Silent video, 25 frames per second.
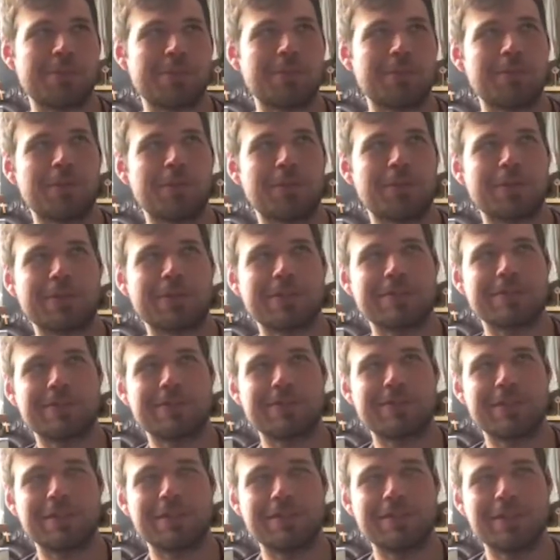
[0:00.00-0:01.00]
we will
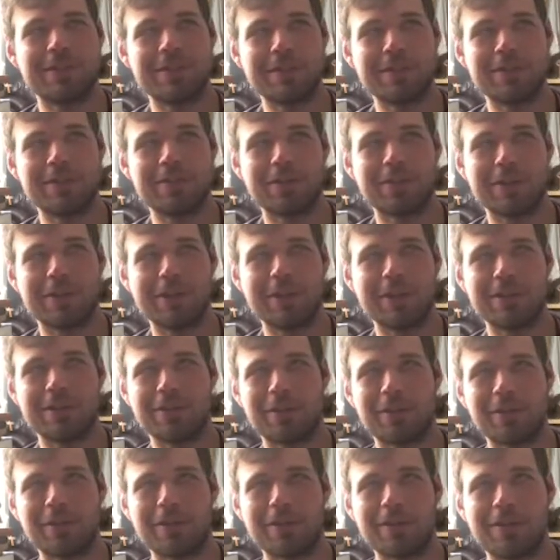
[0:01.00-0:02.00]
continue in
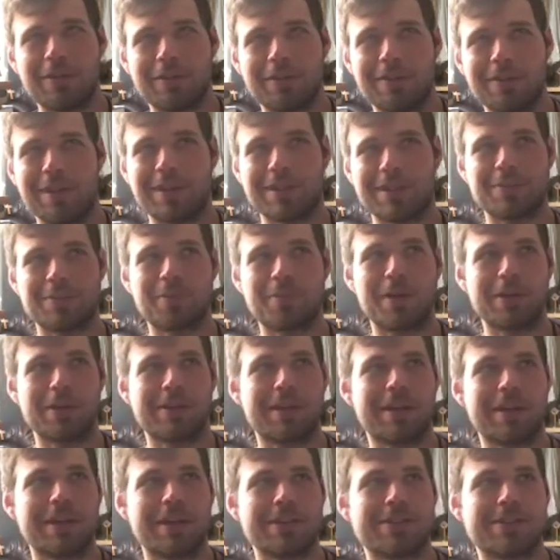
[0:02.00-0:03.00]
our next
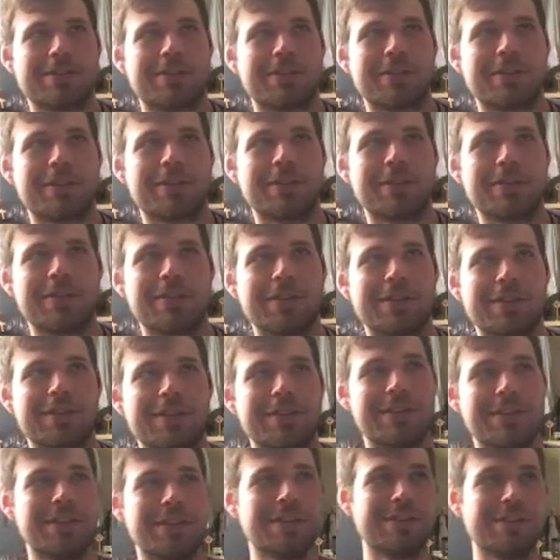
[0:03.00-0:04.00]
podcast on the
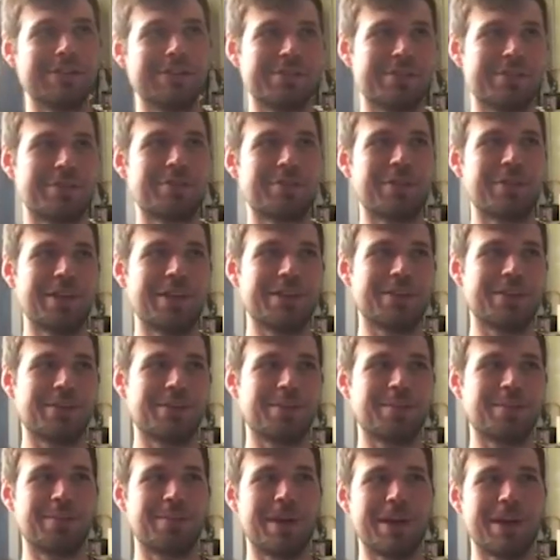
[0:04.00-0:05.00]
King's Great
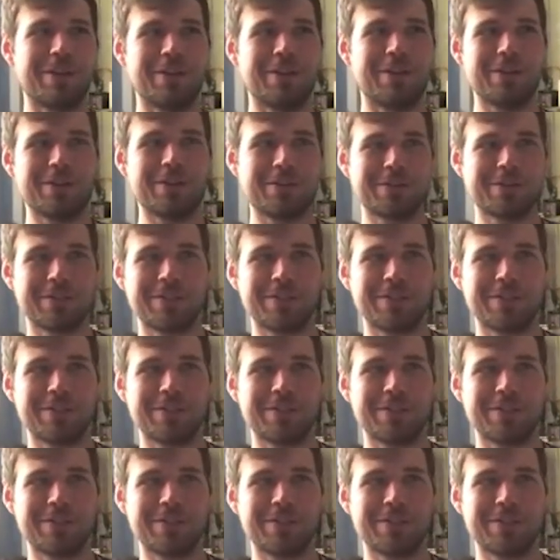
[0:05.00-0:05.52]
Matter,